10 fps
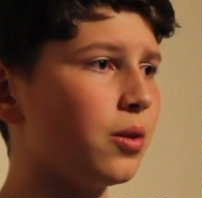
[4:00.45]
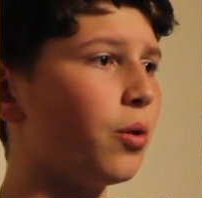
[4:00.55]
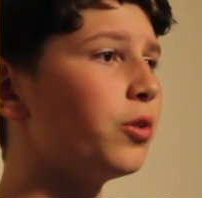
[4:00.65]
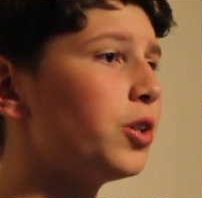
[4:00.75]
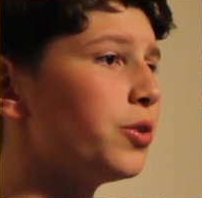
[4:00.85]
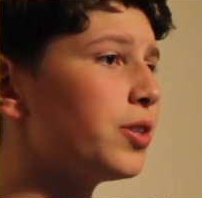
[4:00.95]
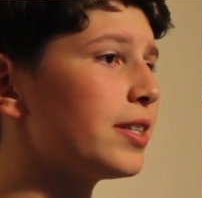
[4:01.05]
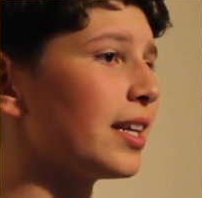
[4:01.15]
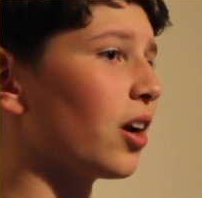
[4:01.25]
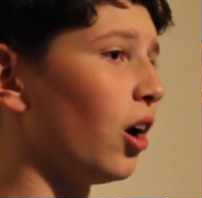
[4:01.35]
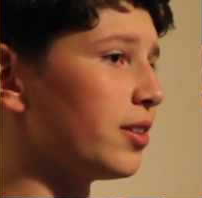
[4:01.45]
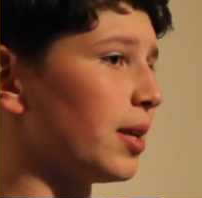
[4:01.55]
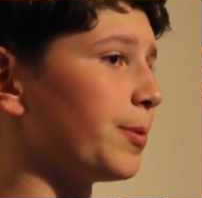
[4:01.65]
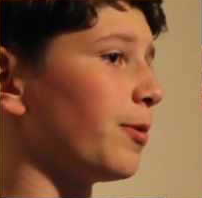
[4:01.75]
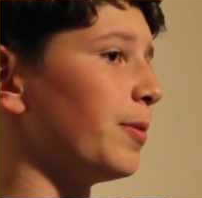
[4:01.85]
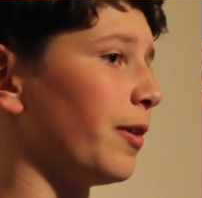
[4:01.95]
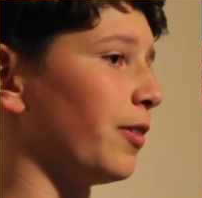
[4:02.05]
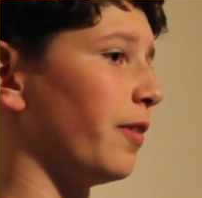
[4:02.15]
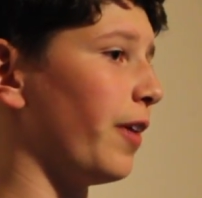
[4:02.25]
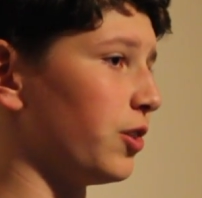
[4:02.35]
or uses and concepts from
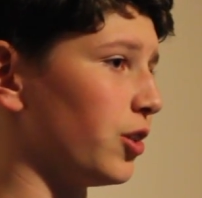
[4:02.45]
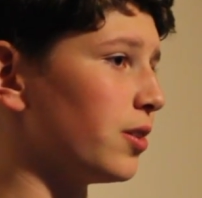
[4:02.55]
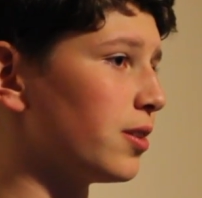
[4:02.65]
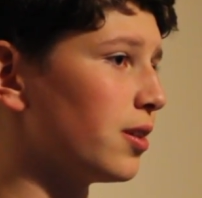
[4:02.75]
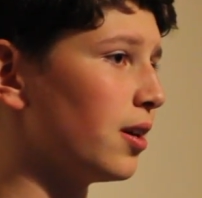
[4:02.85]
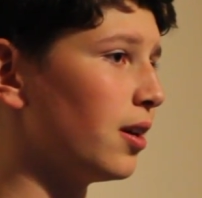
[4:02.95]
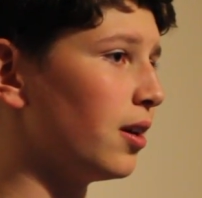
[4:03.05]
different inventions.